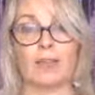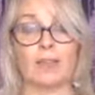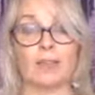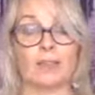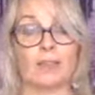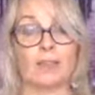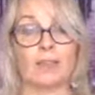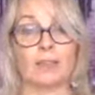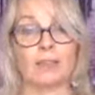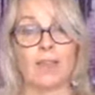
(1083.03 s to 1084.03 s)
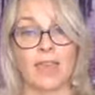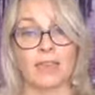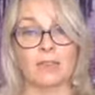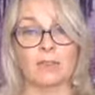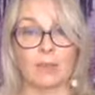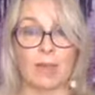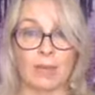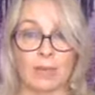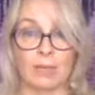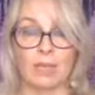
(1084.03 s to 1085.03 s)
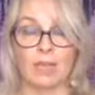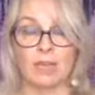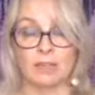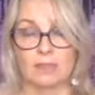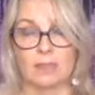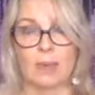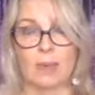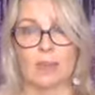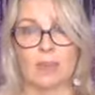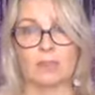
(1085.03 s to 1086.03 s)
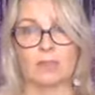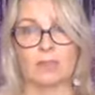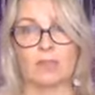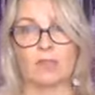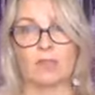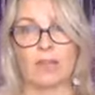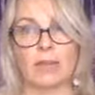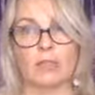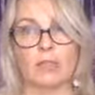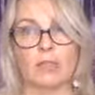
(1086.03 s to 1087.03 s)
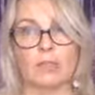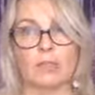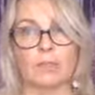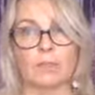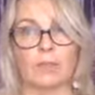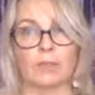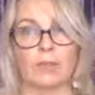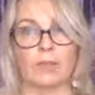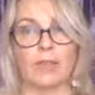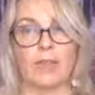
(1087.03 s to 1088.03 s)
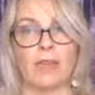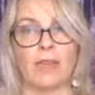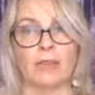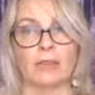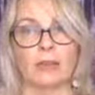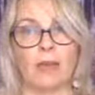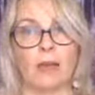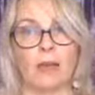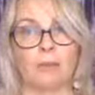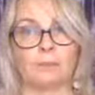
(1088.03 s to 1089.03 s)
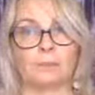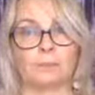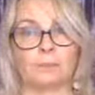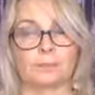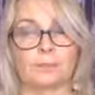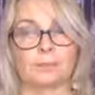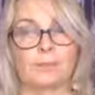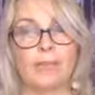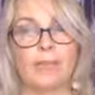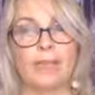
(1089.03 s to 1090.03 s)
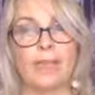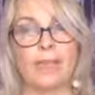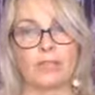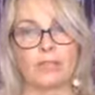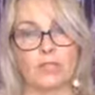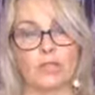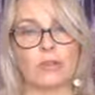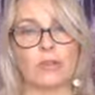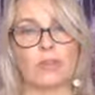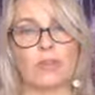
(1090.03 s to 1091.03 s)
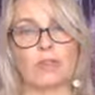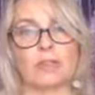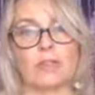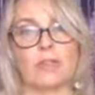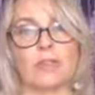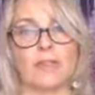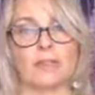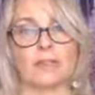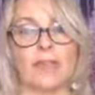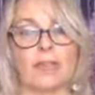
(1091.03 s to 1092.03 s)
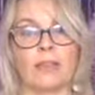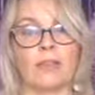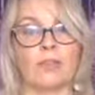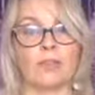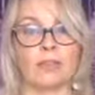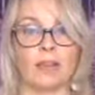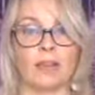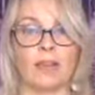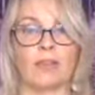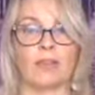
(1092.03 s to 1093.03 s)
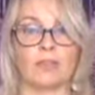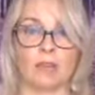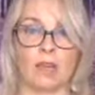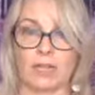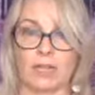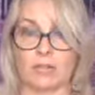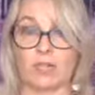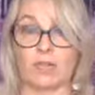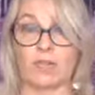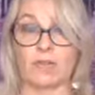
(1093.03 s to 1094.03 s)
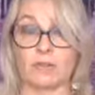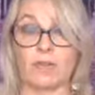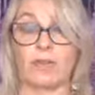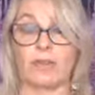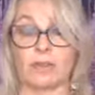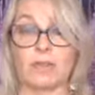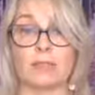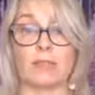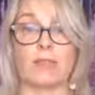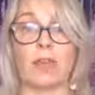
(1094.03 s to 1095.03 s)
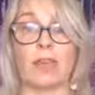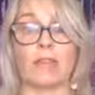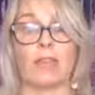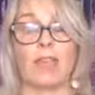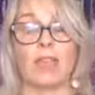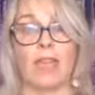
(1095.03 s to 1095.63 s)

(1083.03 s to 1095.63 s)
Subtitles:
your guidance, because that is a big step, and it's gratitude that they give to you, because they're saying you're starting to shift a lot of things in your life.